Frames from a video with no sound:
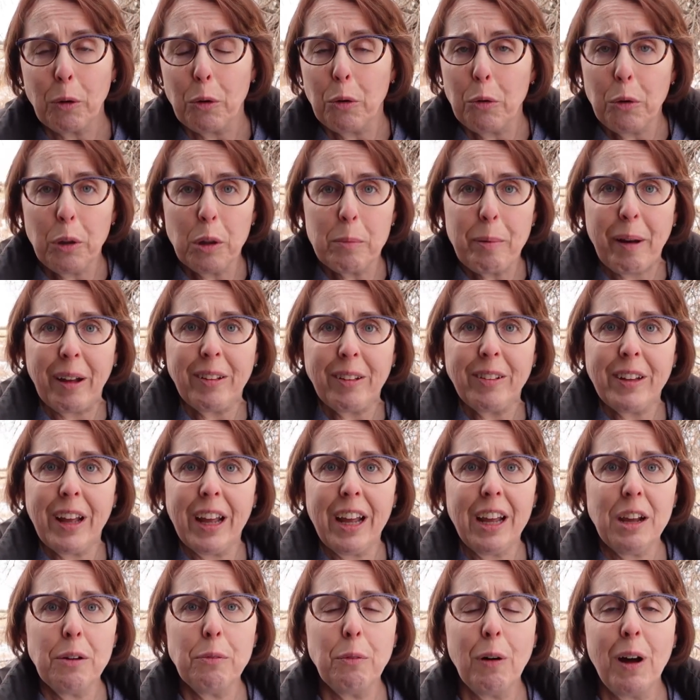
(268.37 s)
cool about the
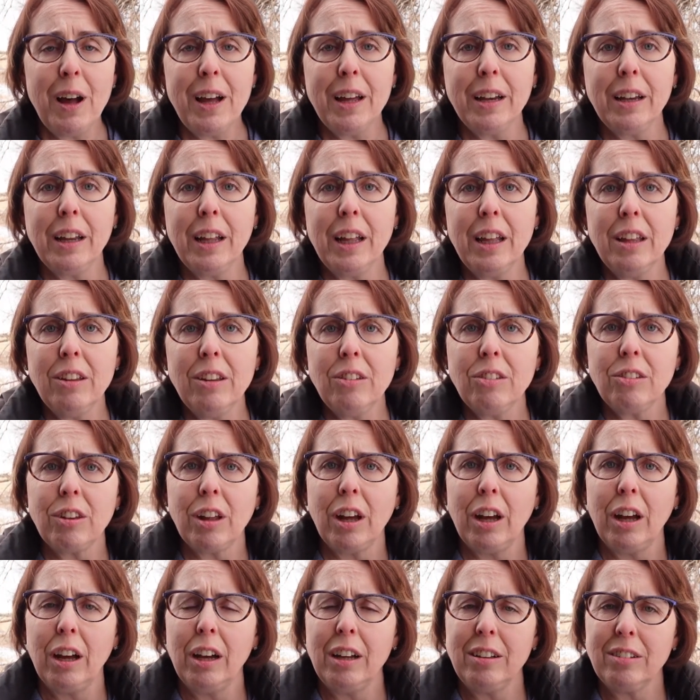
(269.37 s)
A1 is
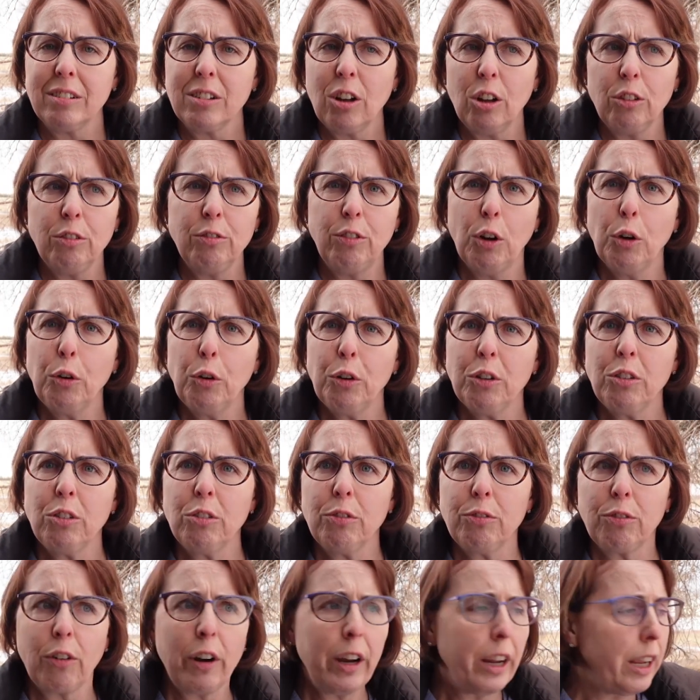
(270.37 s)
it's called
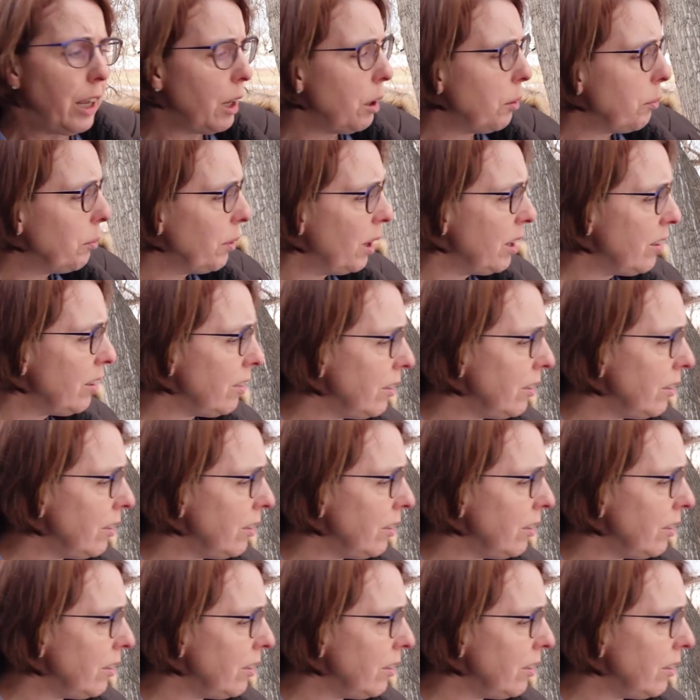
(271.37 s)
focus frame,